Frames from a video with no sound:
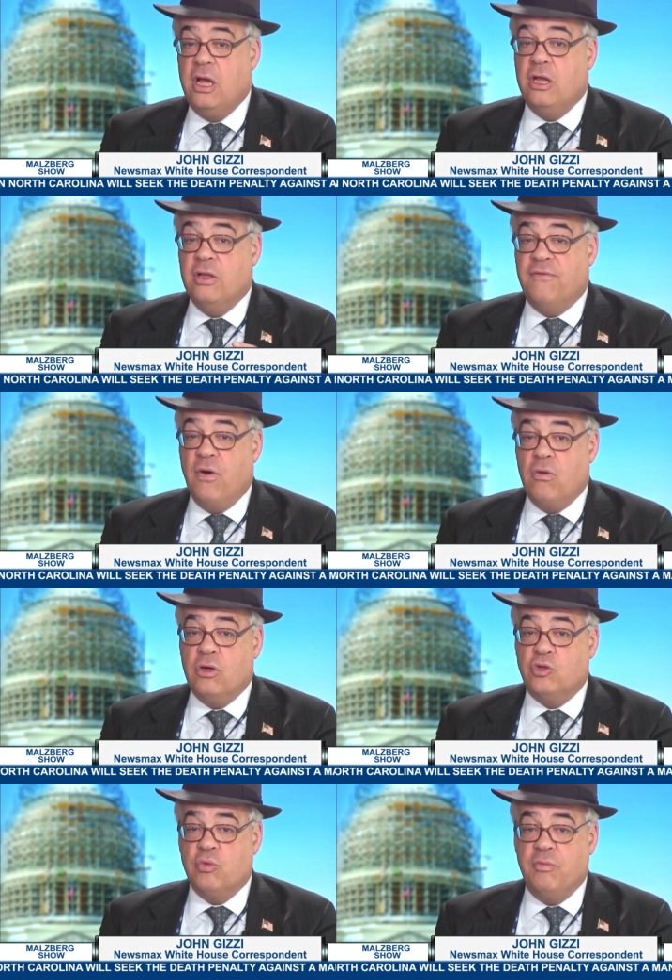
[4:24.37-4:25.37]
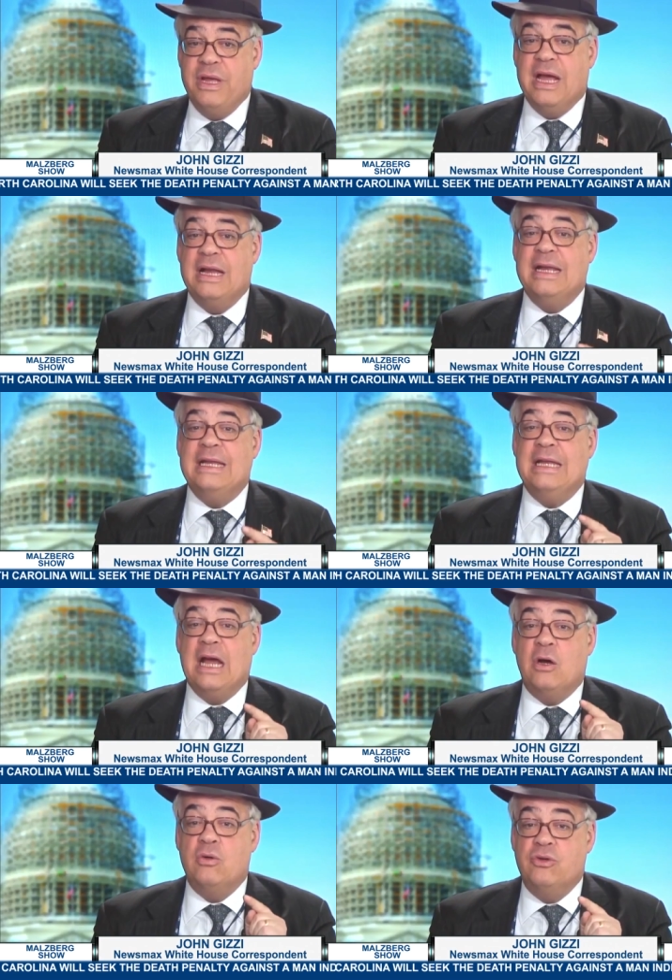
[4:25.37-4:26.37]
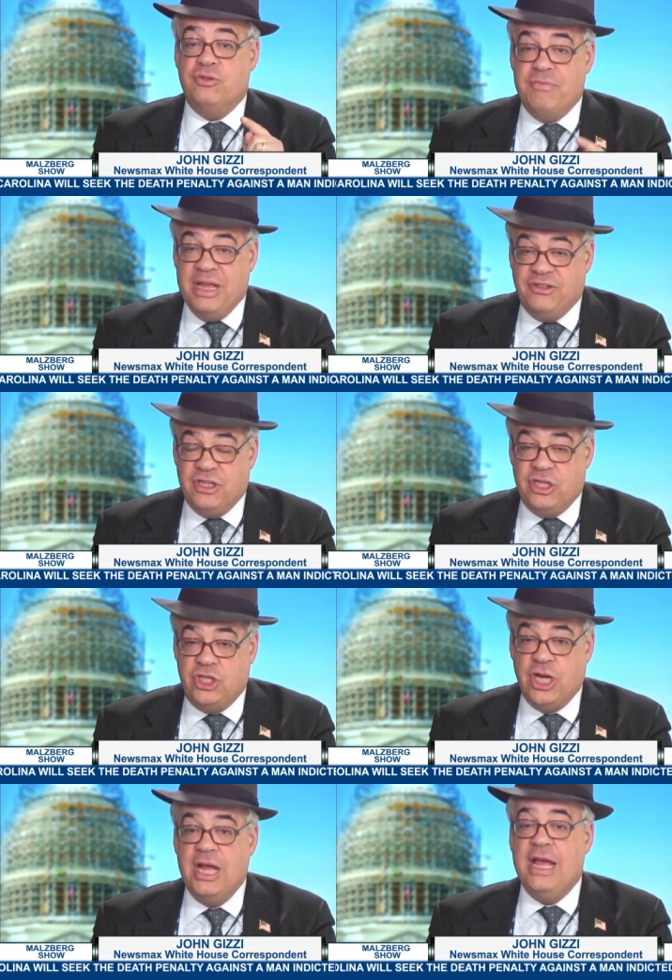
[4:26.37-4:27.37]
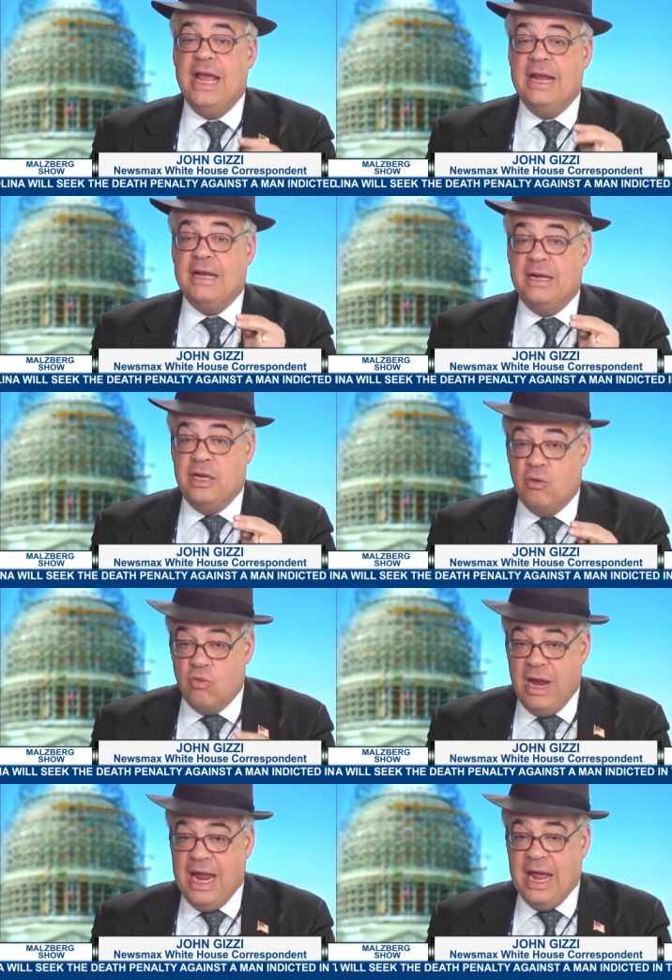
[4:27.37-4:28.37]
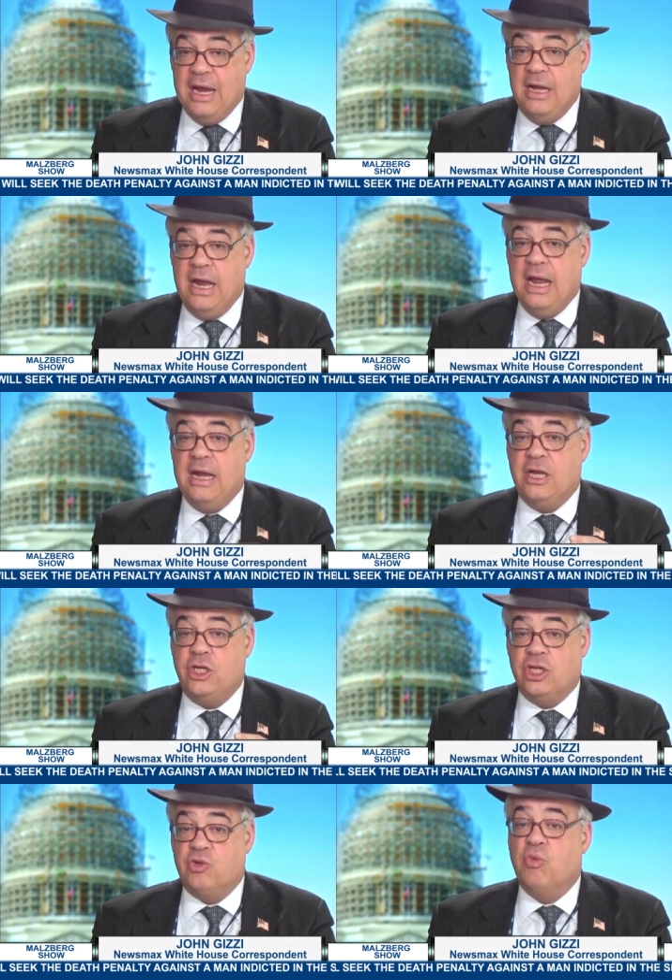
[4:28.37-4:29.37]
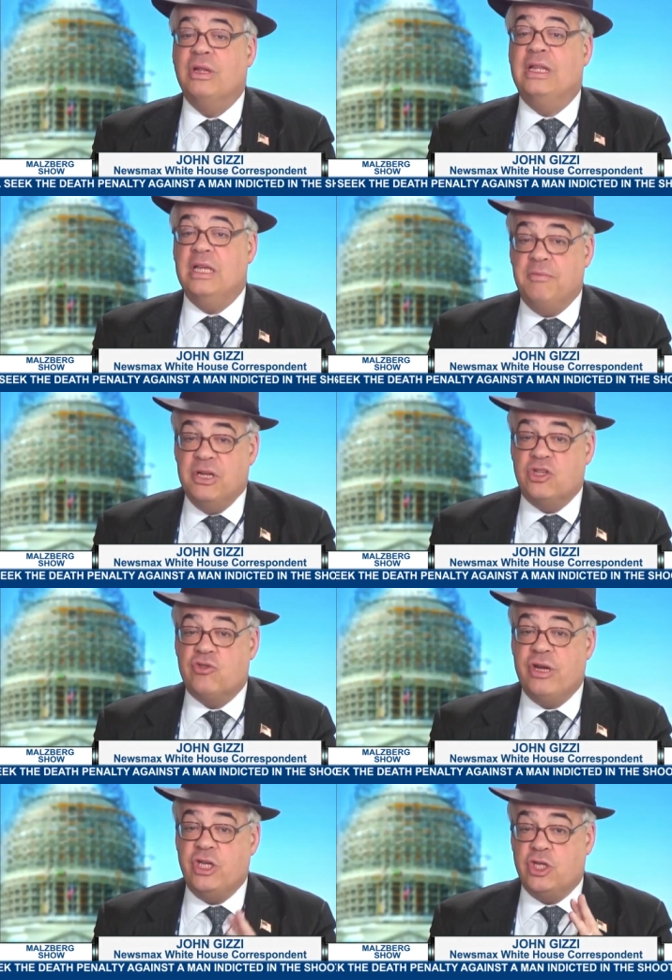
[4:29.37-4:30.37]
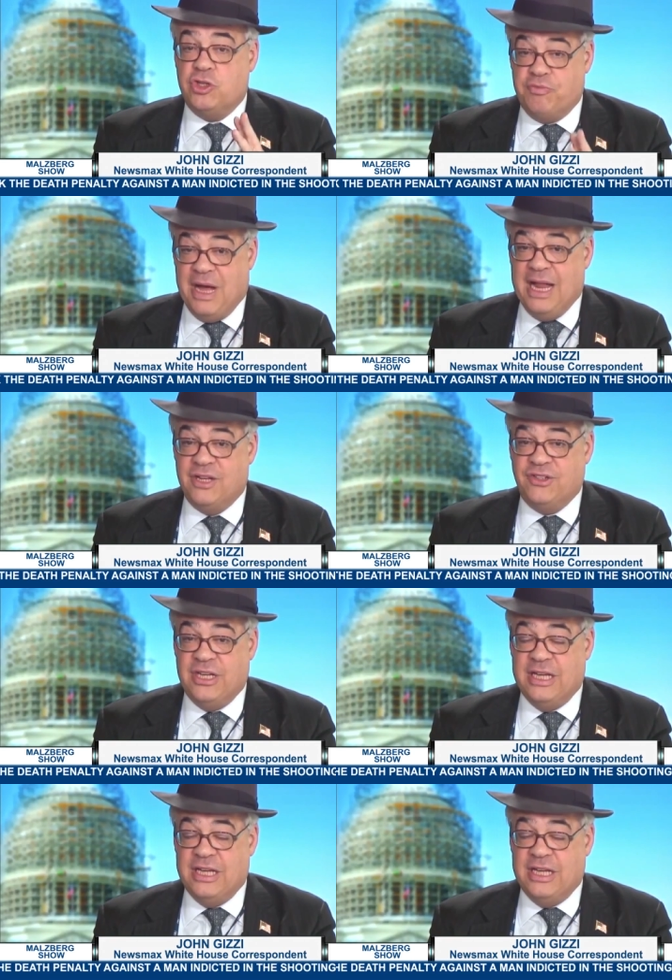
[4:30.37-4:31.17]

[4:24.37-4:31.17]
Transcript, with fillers: the focus will be on Netanyahu's message and on Iran and on just what the administration's policy